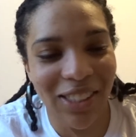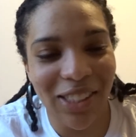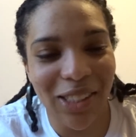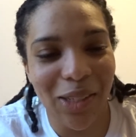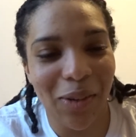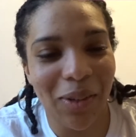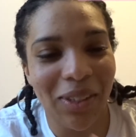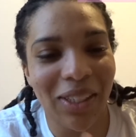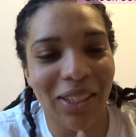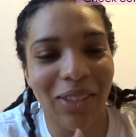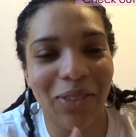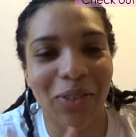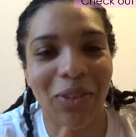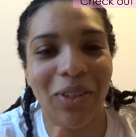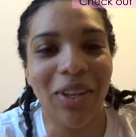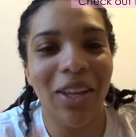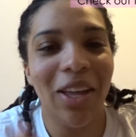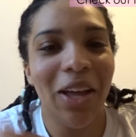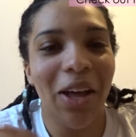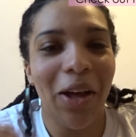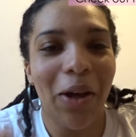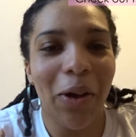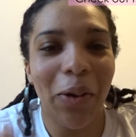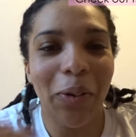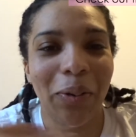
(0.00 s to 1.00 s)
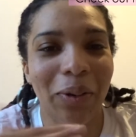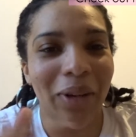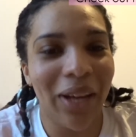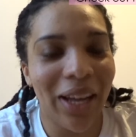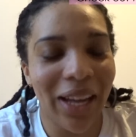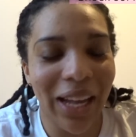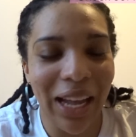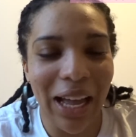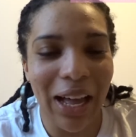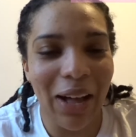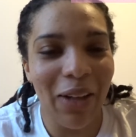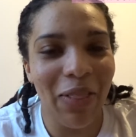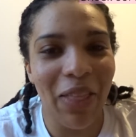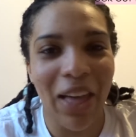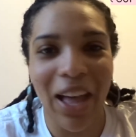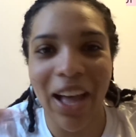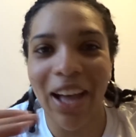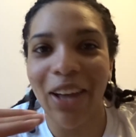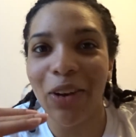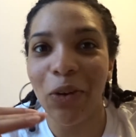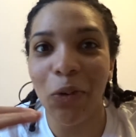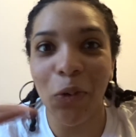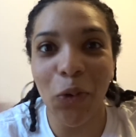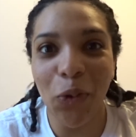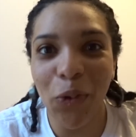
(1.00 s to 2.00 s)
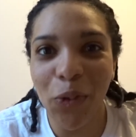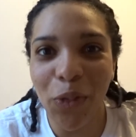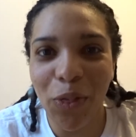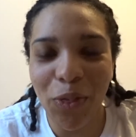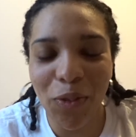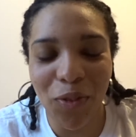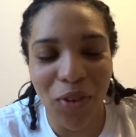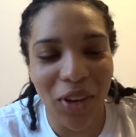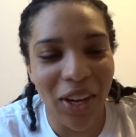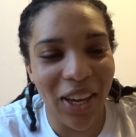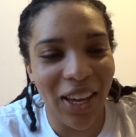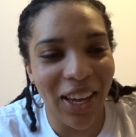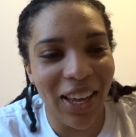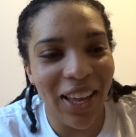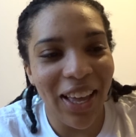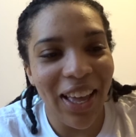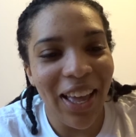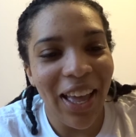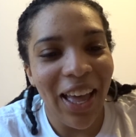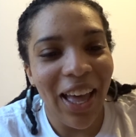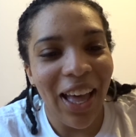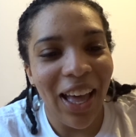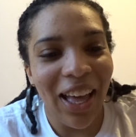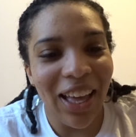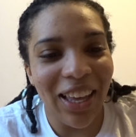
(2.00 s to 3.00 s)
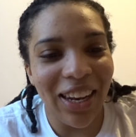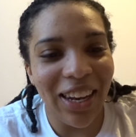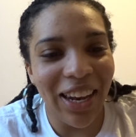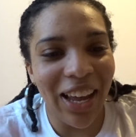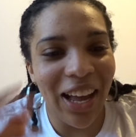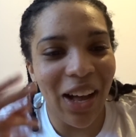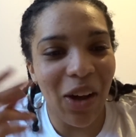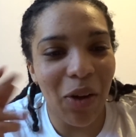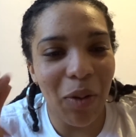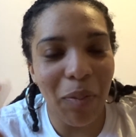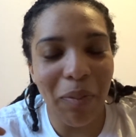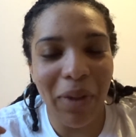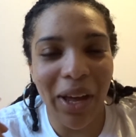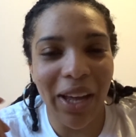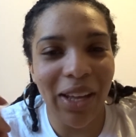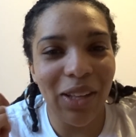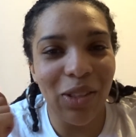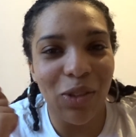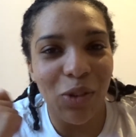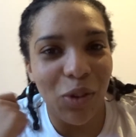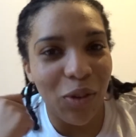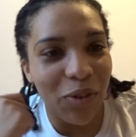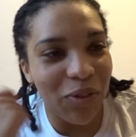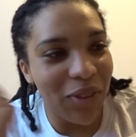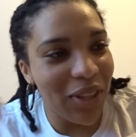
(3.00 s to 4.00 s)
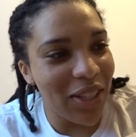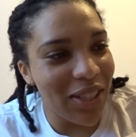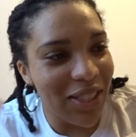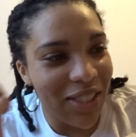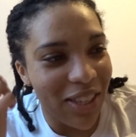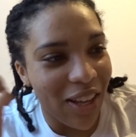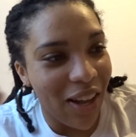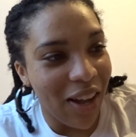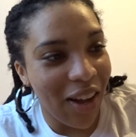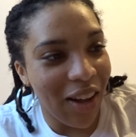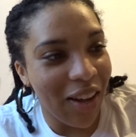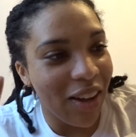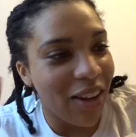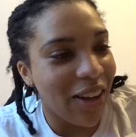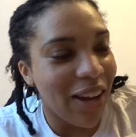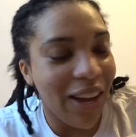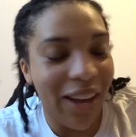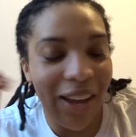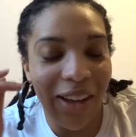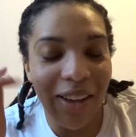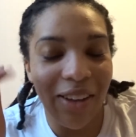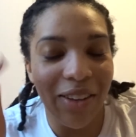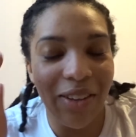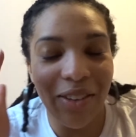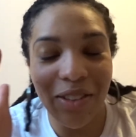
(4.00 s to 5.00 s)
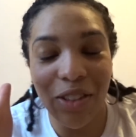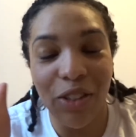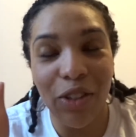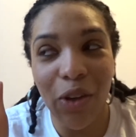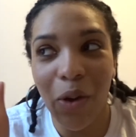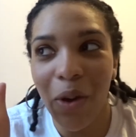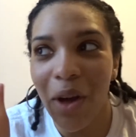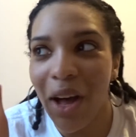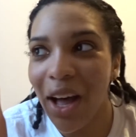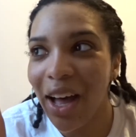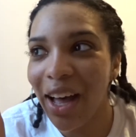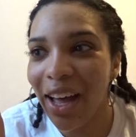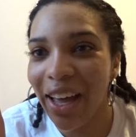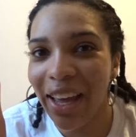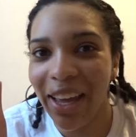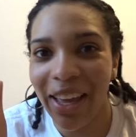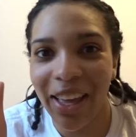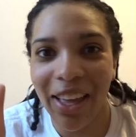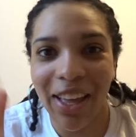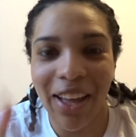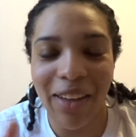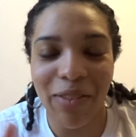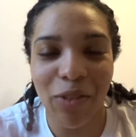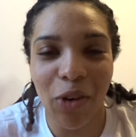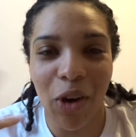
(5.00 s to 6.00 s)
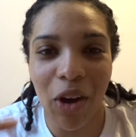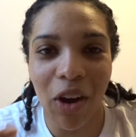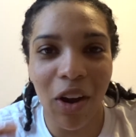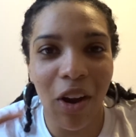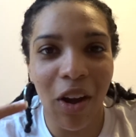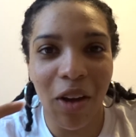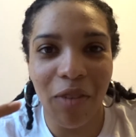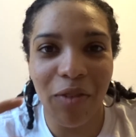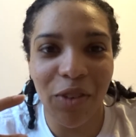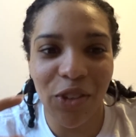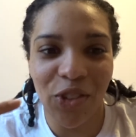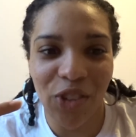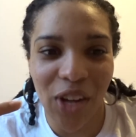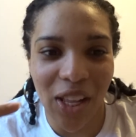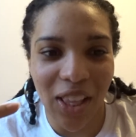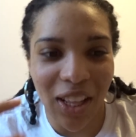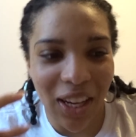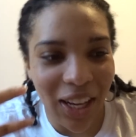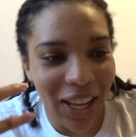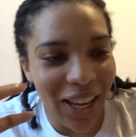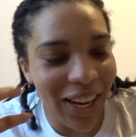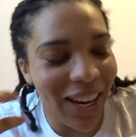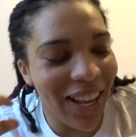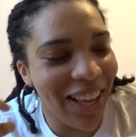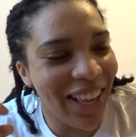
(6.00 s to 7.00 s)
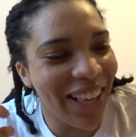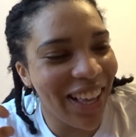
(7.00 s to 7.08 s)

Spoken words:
So I did a workout that had all three, and now my endorphins are so high. I've got a lot of adrenaline.